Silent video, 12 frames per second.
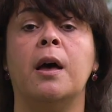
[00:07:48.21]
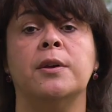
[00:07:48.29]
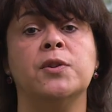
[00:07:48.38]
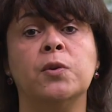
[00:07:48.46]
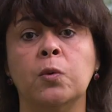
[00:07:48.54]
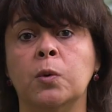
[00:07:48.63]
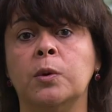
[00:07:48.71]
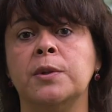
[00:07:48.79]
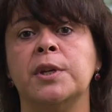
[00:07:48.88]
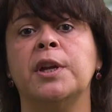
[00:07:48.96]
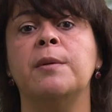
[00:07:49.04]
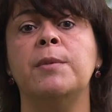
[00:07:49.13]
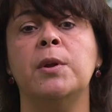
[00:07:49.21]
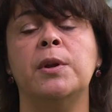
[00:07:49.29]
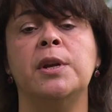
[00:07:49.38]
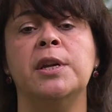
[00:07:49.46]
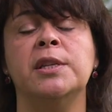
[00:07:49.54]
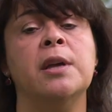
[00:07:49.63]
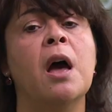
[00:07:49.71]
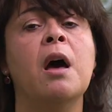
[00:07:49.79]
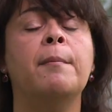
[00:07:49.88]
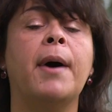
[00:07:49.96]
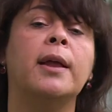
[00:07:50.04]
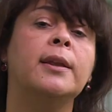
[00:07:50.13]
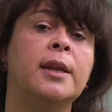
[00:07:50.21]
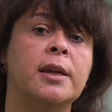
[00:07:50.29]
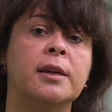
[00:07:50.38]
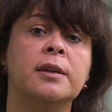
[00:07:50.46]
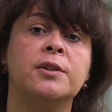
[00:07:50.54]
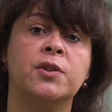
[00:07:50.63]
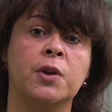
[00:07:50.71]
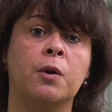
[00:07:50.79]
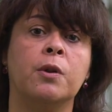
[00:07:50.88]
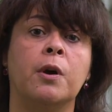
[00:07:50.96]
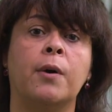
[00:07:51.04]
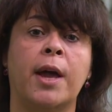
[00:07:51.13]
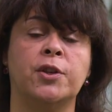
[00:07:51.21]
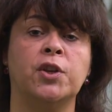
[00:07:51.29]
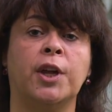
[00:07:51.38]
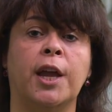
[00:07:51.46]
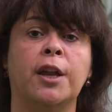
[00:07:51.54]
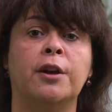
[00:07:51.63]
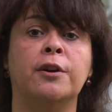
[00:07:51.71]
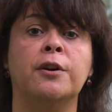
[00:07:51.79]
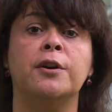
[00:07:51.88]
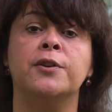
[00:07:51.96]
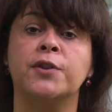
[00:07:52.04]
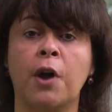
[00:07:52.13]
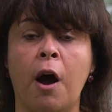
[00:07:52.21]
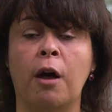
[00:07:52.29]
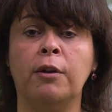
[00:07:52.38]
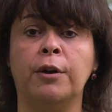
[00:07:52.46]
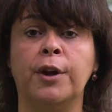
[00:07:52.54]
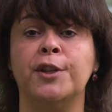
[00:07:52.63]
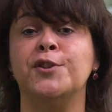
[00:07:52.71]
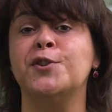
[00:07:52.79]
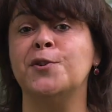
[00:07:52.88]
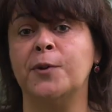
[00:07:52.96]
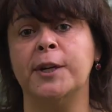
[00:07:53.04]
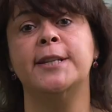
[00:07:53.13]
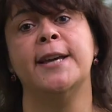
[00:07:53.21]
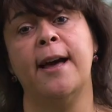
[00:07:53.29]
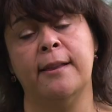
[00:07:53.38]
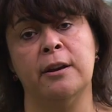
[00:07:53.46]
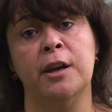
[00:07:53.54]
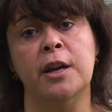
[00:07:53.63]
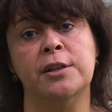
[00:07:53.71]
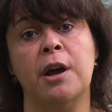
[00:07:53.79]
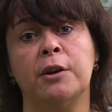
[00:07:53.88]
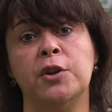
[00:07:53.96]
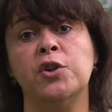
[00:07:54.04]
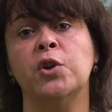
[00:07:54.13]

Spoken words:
schools, and communities by leading the solo educator, scholar, and storyteller, Dr.